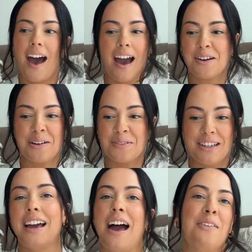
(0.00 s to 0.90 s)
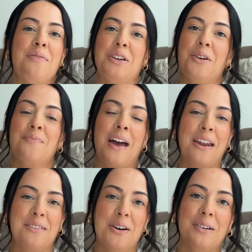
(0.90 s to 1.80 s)
I don't even I don't even know. I
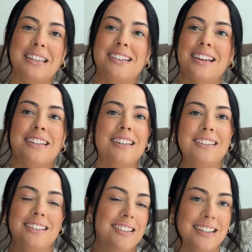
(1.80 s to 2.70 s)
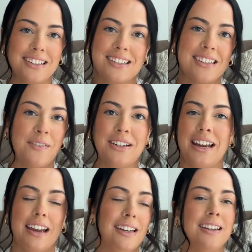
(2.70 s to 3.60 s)
don't know. It's it's a six,
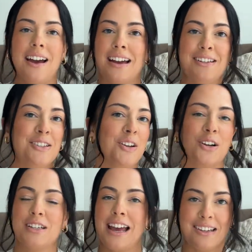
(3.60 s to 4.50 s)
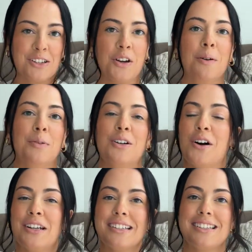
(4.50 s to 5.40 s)
seven, eight, nine star, ten star
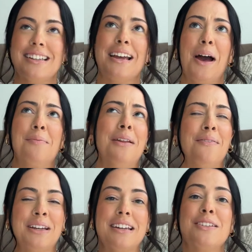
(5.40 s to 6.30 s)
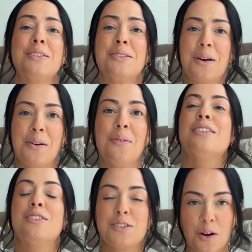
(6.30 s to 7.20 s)
book. Honestly, I'm loving it so
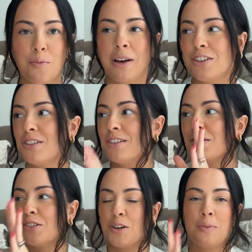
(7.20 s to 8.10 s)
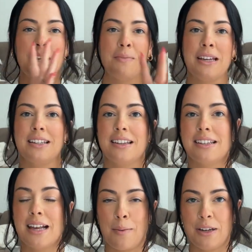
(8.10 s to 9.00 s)
so much. There's so many amazing
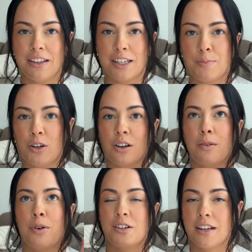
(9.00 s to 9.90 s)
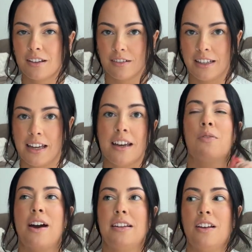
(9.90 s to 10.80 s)
things happening in this book. Particularly,
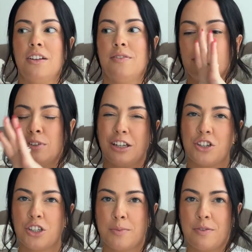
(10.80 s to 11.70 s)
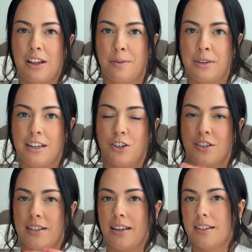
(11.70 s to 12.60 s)
we've had a lot of relationship development and
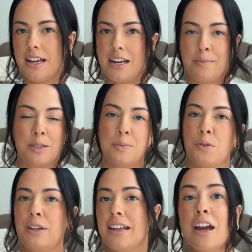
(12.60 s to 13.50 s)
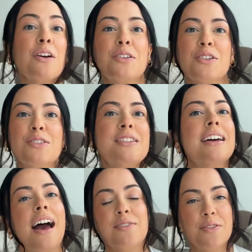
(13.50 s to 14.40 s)
just like the dynamics between characters have